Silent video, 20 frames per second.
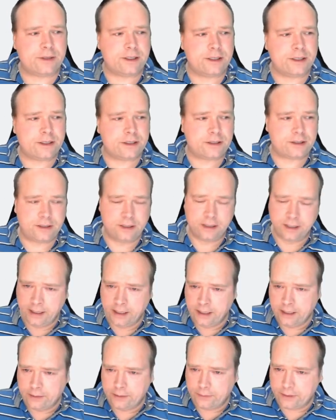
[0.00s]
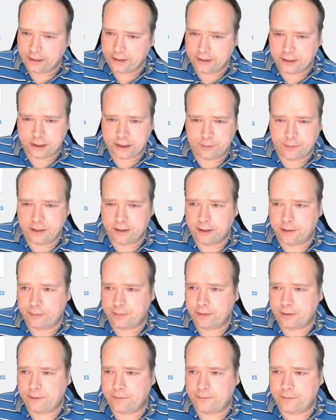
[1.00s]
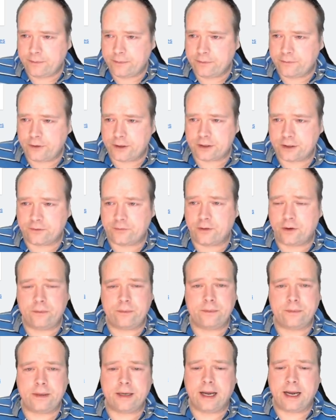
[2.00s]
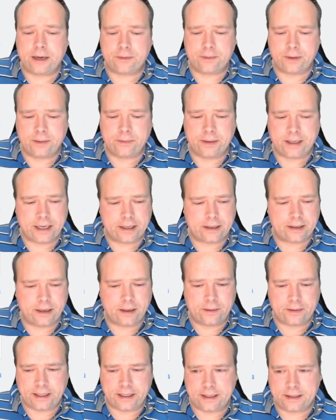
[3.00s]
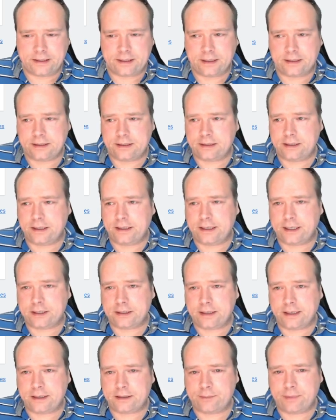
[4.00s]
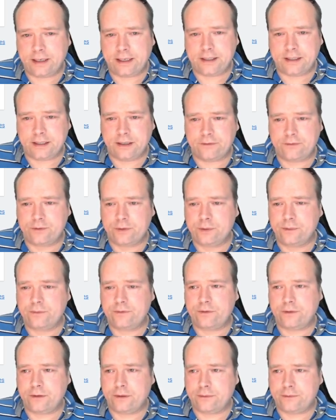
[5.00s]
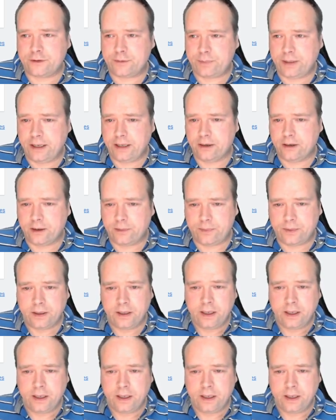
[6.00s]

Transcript: We can just spin up. First of all, the hardware we get nowadays, that's plenty of room for spinning up.